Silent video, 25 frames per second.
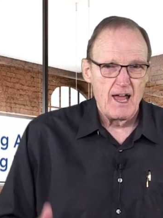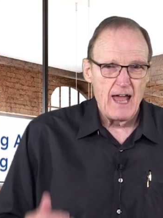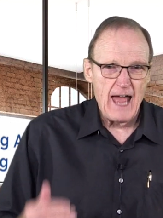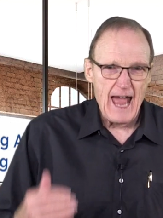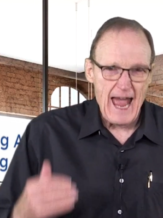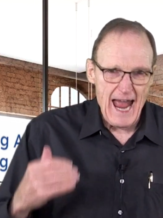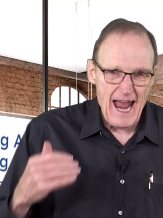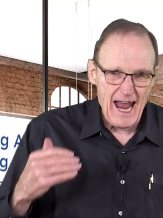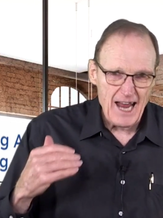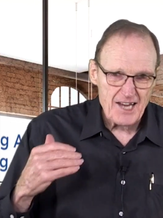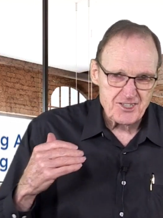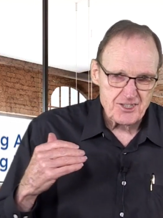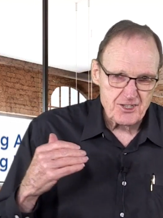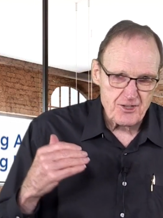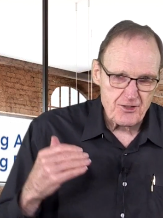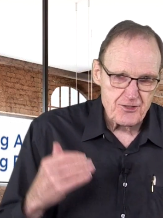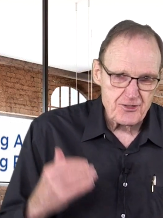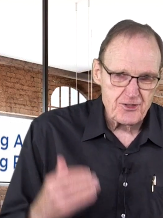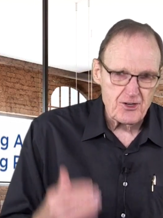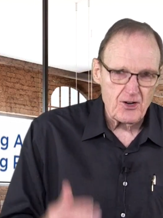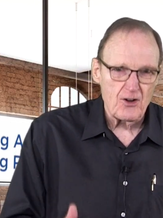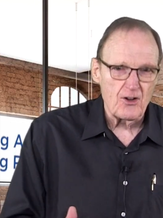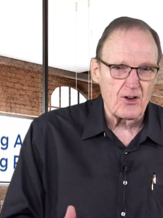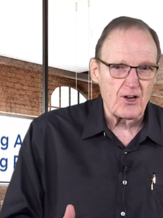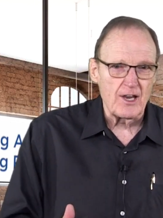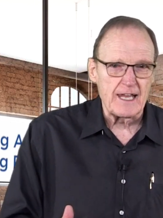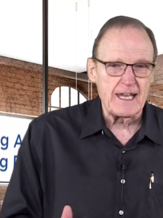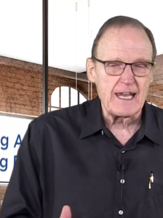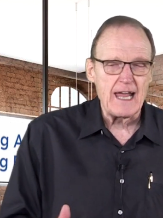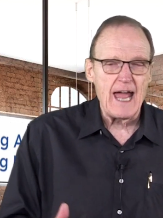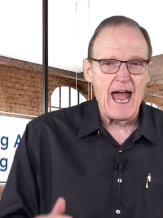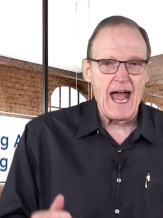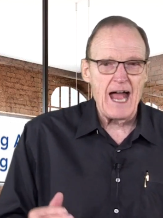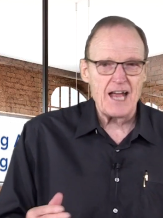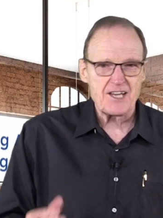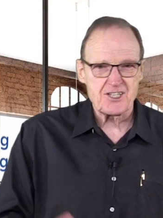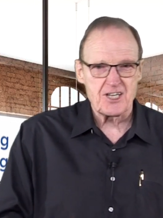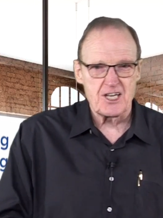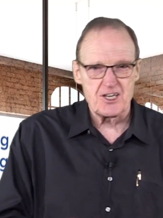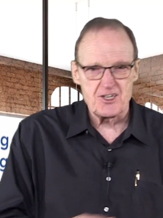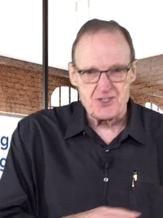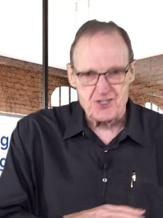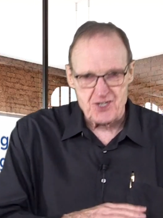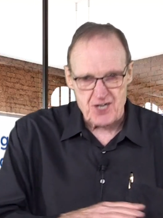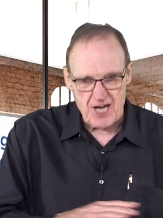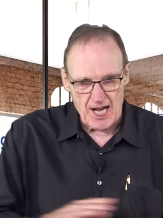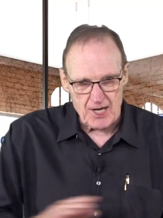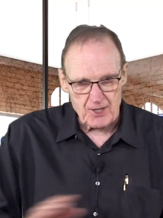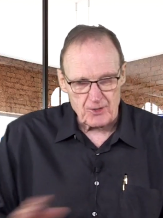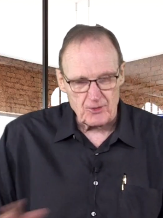Ask thoroughly, ask in
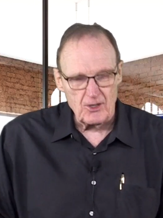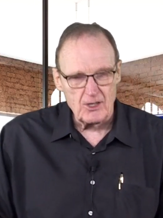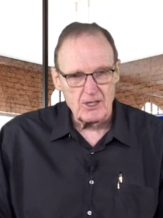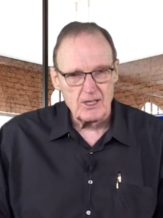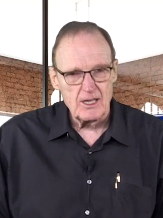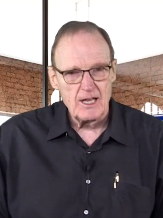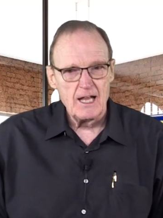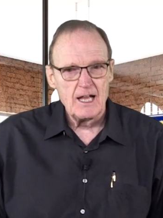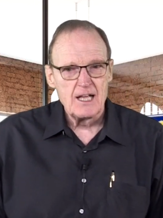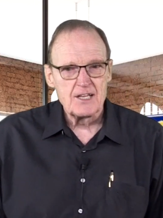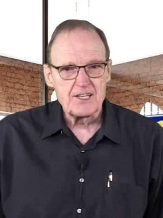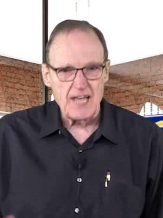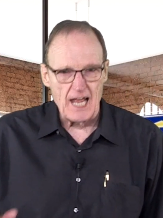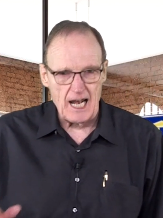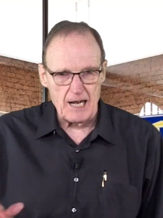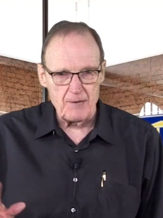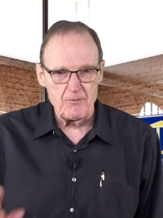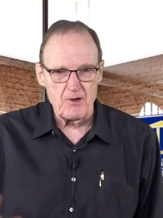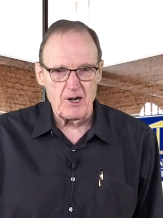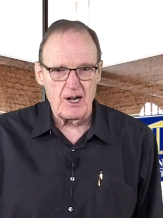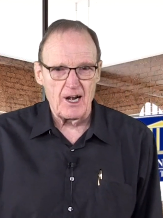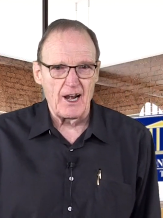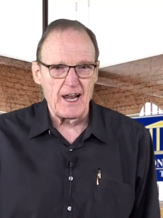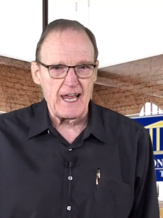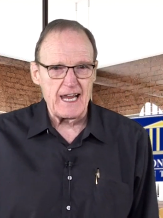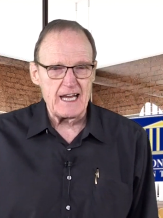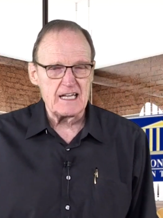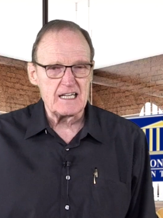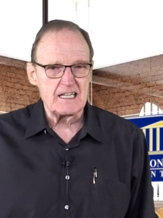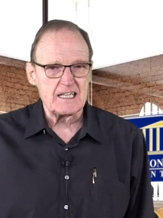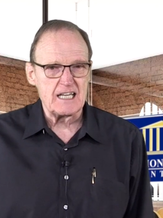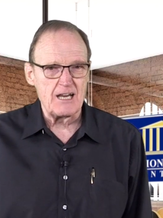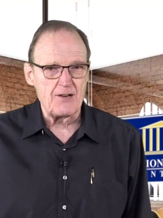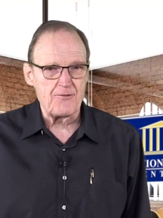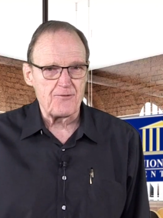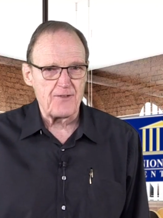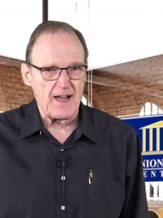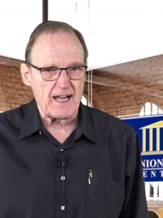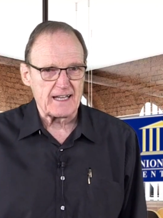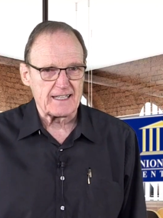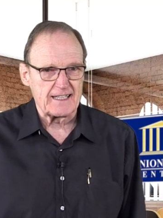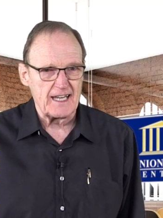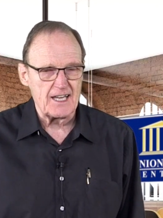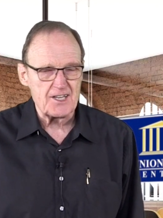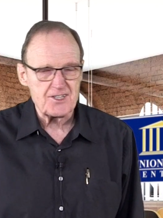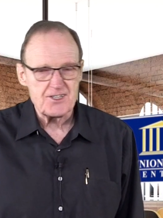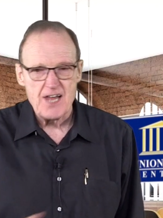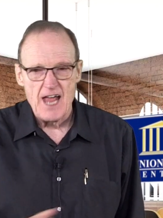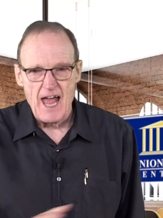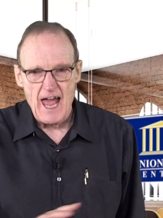general, tell them what a latent defect
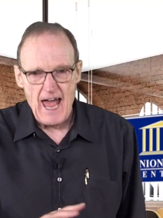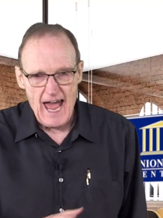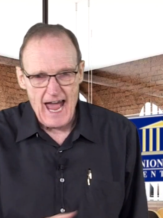is,